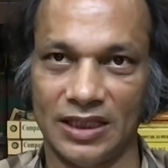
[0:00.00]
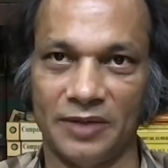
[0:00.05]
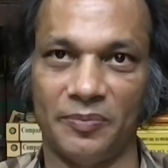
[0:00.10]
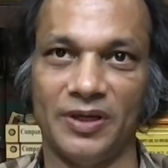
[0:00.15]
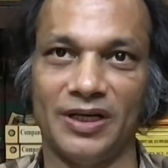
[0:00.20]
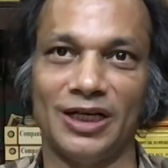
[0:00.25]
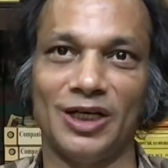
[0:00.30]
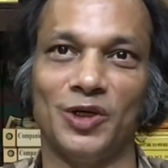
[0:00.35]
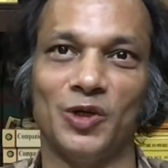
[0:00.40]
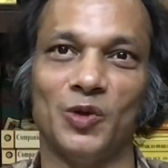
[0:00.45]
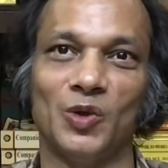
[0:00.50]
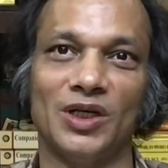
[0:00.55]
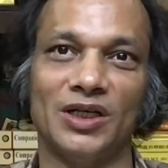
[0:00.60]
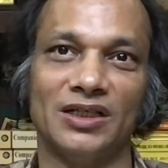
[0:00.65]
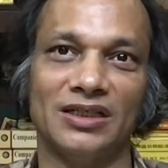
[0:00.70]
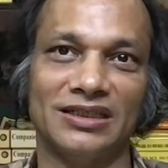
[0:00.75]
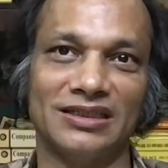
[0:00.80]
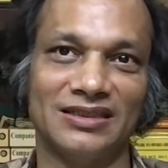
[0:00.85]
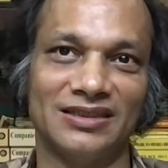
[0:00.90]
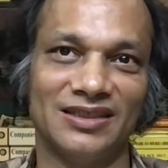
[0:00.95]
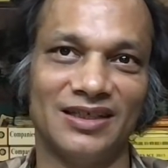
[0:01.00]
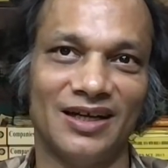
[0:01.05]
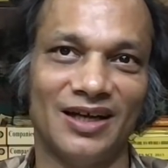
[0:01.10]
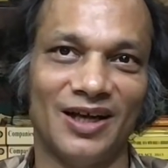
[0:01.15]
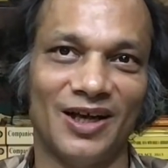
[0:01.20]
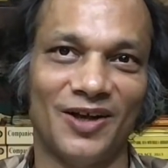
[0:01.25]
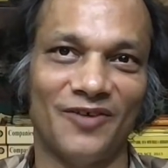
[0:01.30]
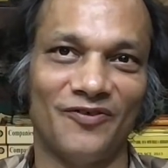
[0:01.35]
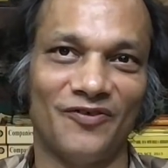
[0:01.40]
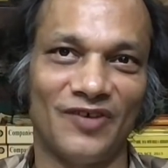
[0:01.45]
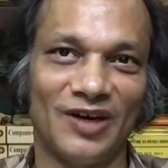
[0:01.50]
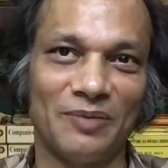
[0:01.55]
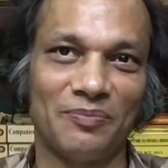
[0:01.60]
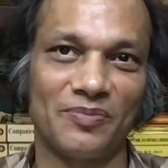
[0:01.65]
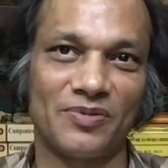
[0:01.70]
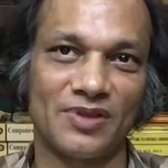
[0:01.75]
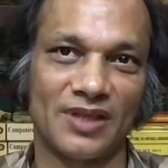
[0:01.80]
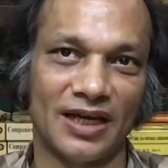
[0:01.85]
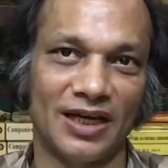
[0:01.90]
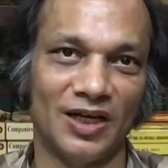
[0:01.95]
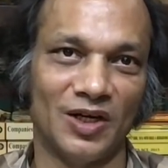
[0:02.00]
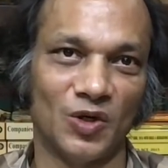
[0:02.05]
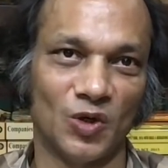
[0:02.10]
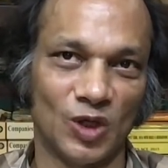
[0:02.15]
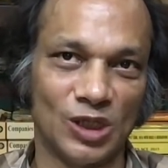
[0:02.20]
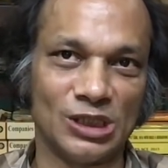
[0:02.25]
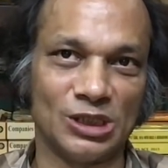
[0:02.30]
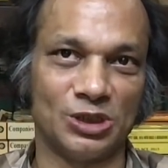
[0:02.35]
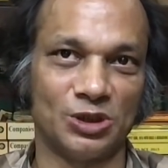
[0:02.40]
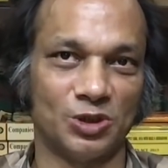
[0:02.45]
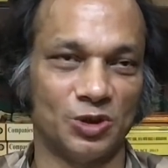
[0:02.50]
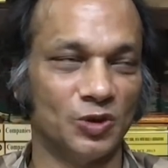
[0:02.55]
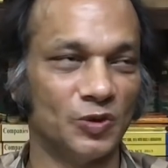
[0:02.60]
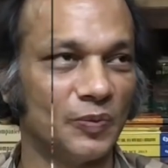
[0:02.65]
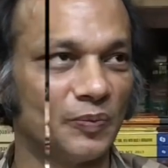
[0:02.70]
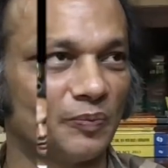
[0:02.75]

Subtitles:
let me tell you a flip side also.